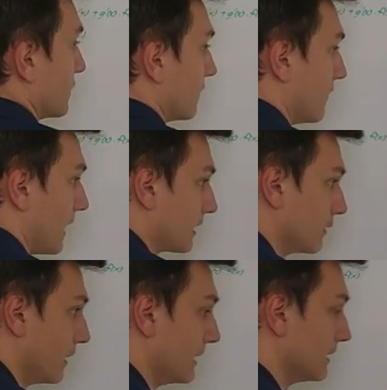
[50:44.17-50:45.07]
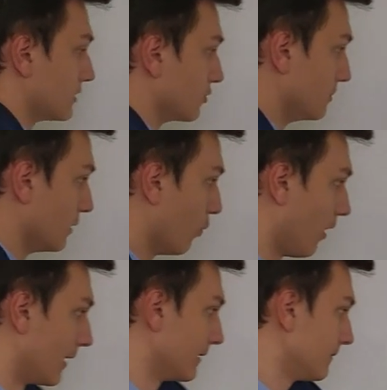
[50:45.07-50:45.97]
we evaluated to be
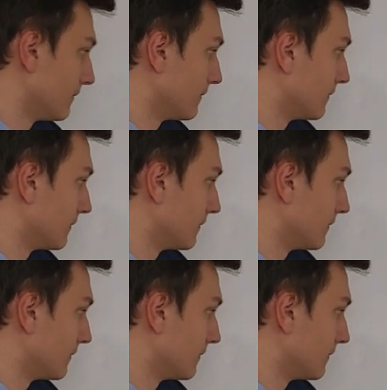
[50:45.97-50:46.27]
1,